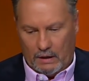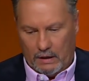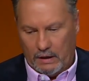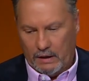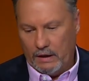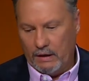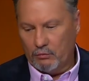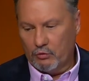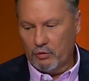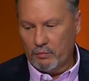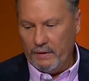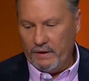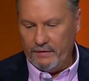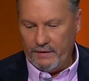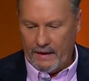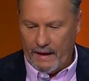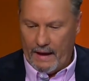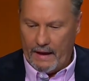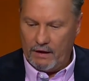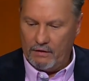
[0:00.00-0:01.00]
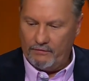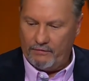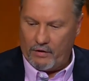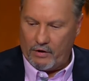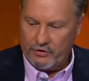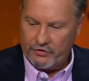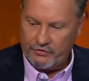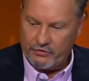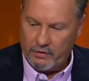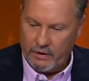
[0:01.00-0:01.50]
and it will be the
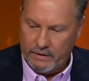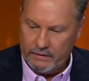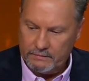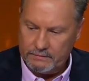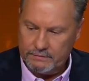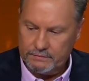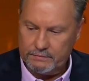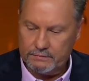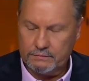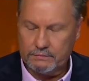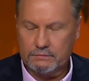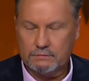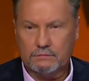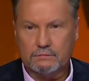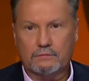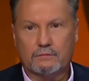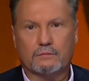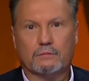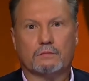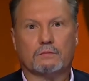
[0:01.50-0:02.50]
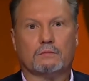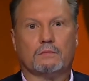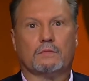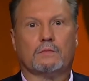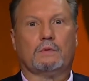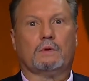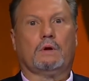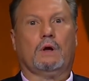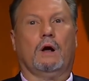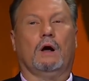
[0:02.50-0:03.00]
anniversary
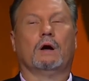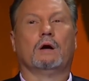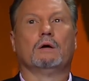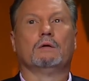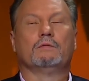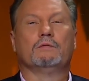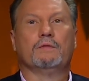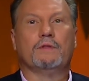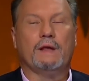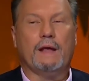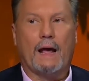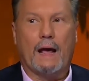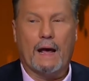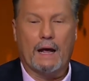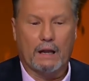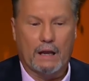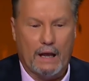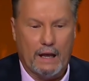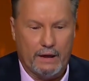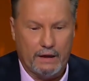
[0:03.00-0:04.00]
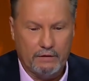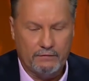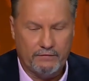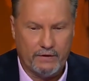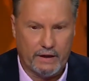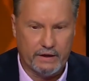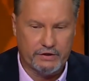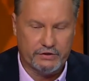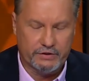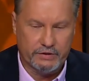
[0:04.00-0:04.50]
of the Allied
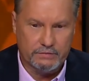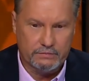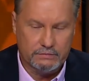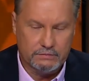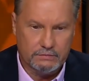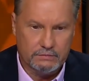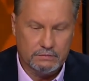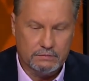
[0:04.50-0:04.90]
invasion